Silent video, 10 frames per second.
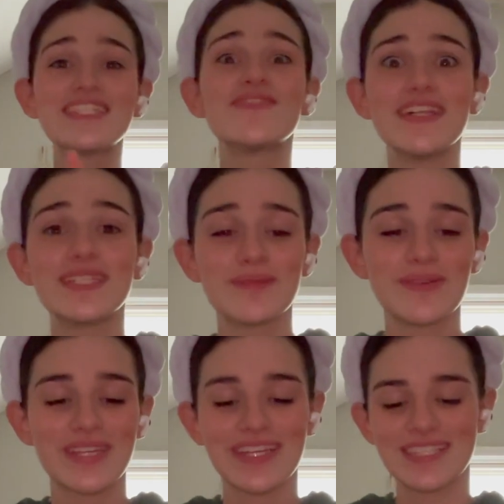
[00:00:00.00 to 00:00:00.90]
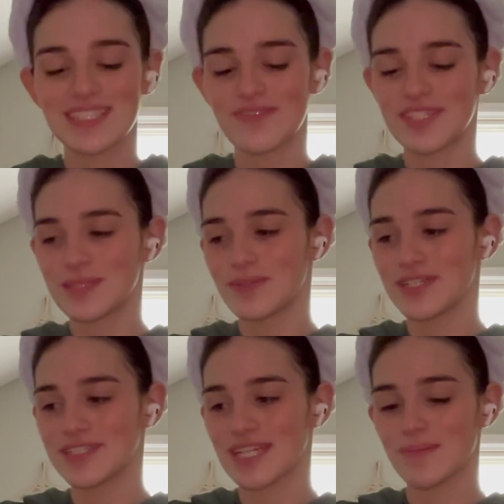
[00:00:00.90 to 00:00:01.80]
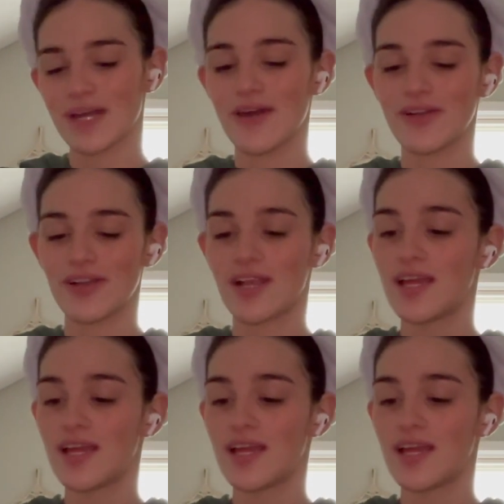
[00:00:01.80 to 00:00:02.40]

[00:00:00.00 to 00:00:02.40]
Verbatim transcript: Fenty Beauty. It's the Fenty Beauty setting powder